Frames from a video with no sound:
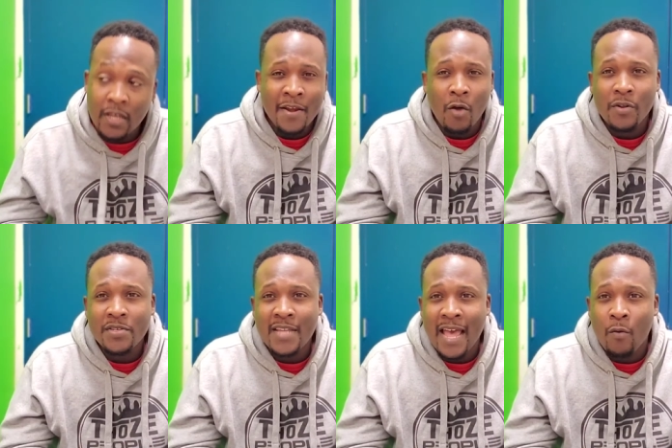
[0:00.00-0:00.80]
And
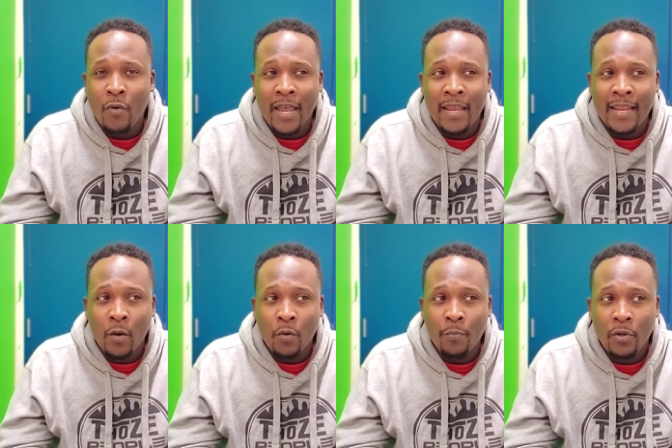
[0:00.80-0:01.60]
notice that when they
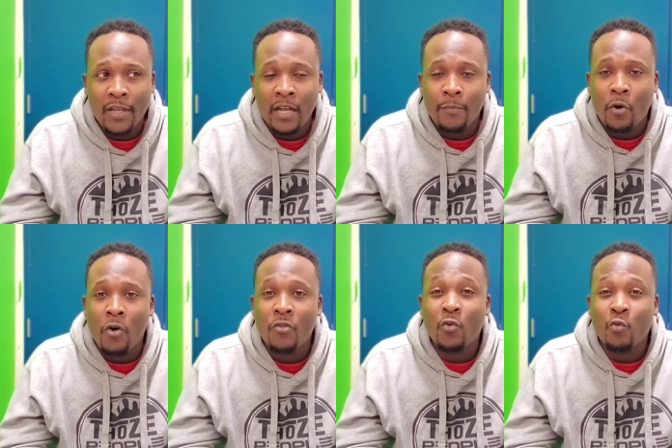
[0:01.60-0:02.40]
were pulling up
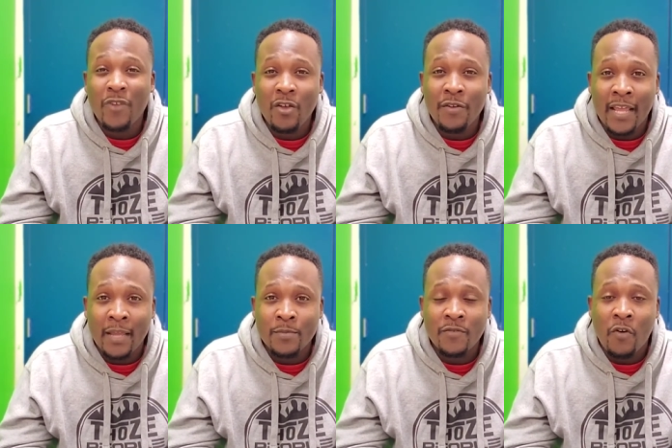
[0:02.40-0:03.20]
all the real
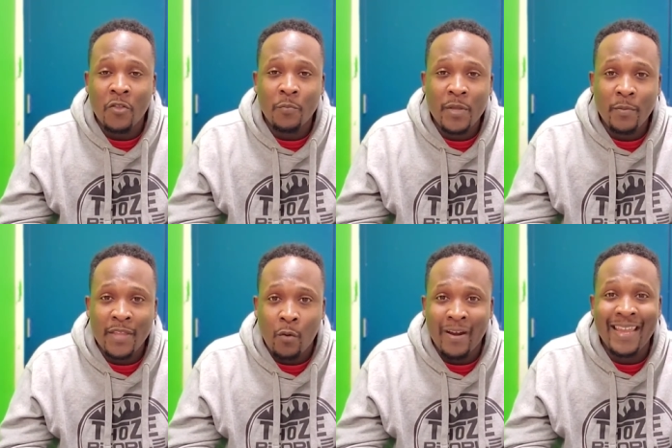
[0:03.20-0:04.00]
names of all the people
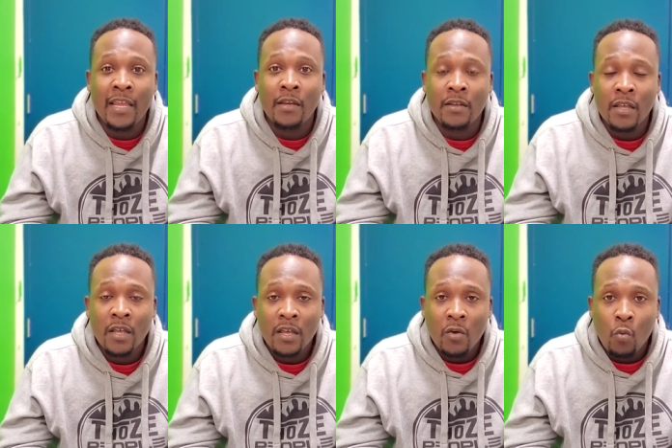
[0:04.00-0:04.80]
that were in
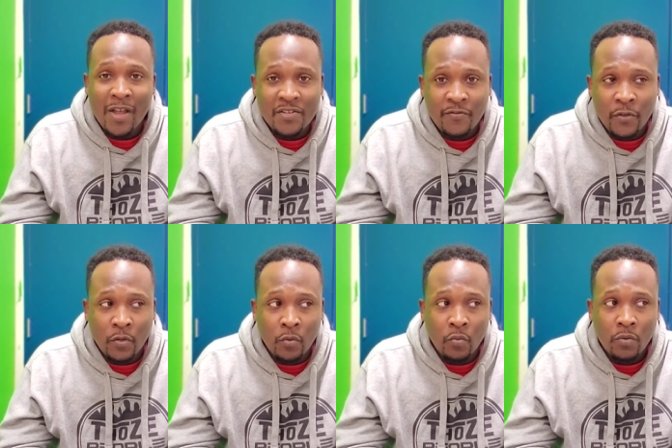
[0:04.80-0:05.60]

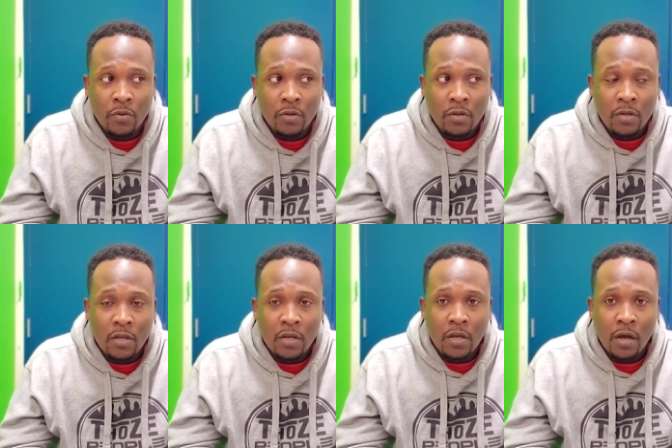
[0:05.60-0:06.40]
Westview,
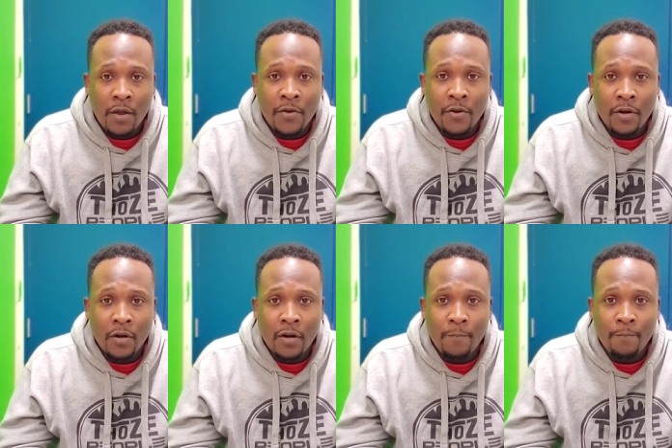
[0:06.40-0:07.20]

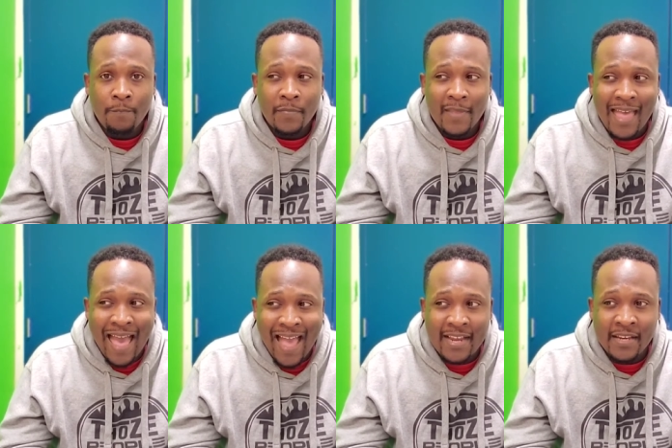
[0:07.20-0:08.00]
under
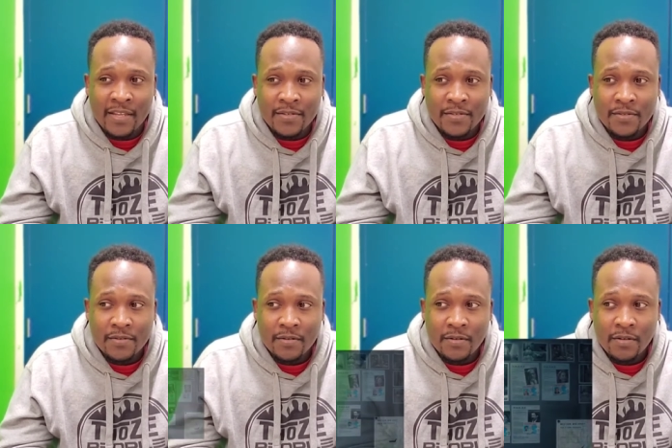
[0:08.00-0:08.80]

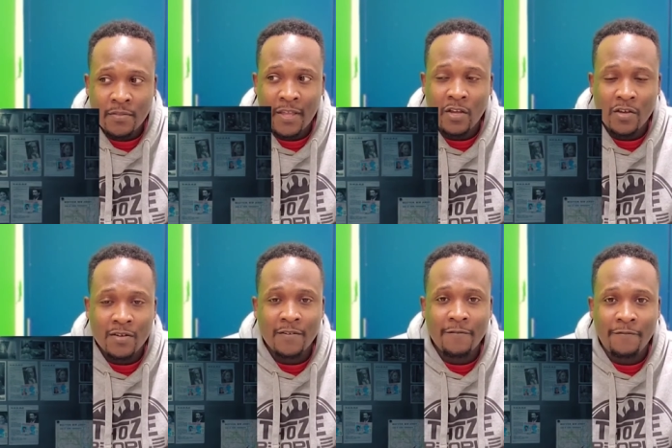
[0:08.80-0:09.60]
Agnes, they
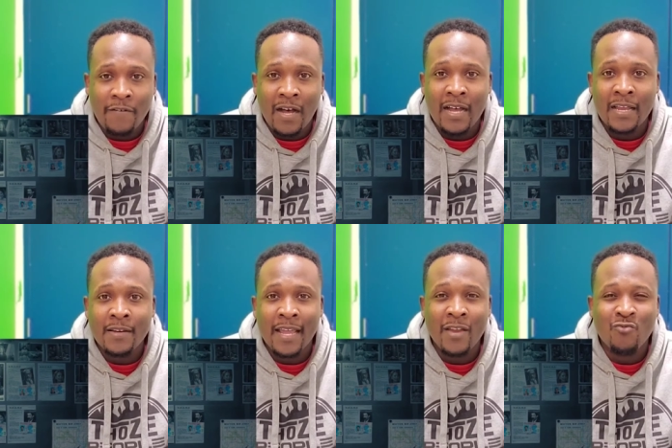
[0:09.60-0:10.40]
couldn't
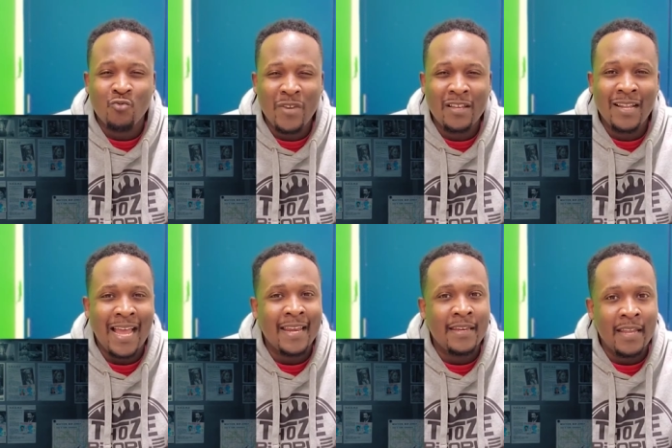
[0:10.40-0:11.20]
find a real
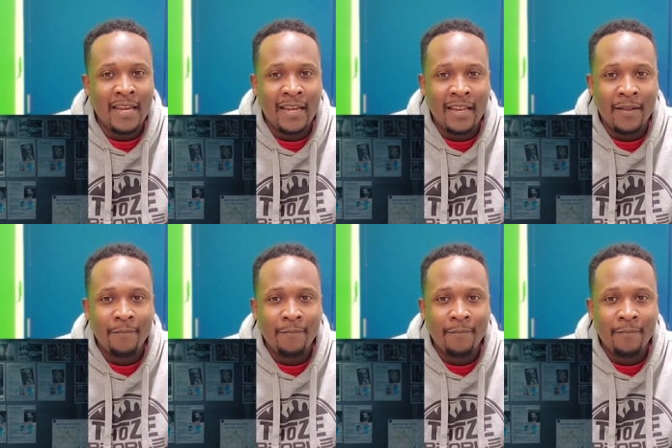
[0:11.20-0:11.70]
identity.